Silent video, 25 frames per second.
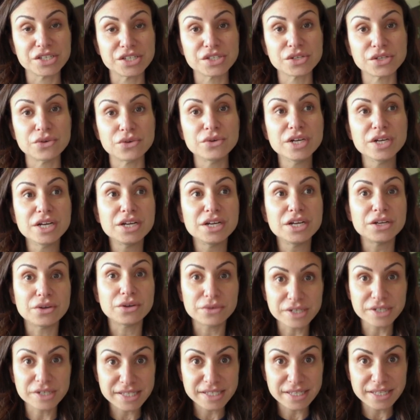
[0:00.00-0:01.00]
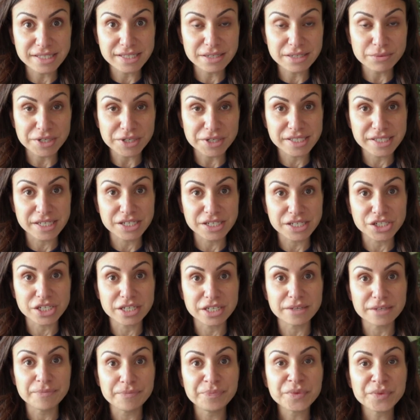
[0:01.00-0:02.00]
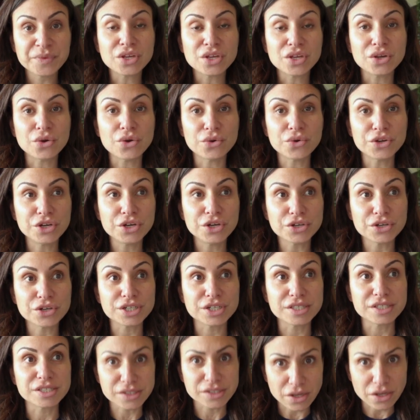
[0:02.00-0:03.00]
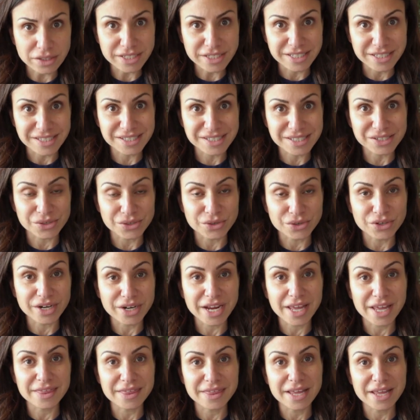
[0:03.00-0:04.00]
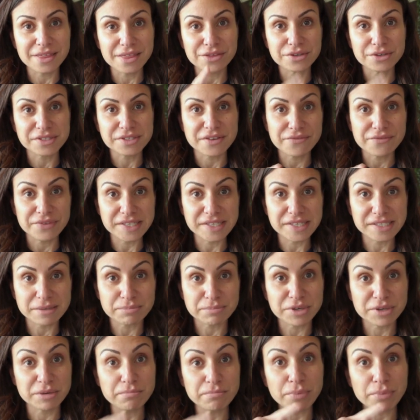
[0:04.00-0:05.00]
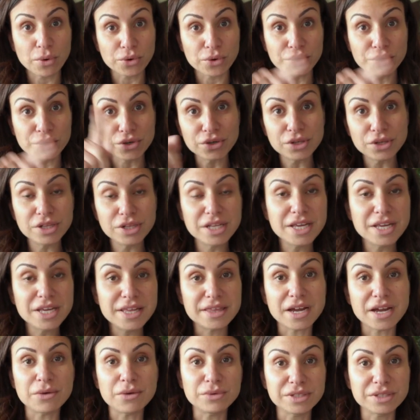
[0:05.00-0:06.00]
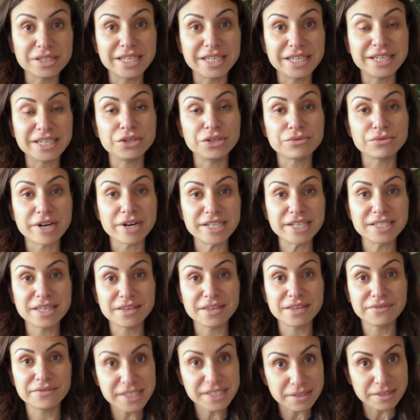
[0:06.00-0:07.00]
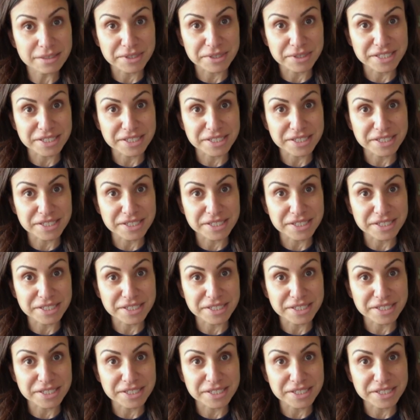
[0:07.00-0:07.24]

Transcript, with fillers: So go to Scentsy workstation, go to your consultant store, and then there's a Vistaprint portal that will link you right to the Vistaprint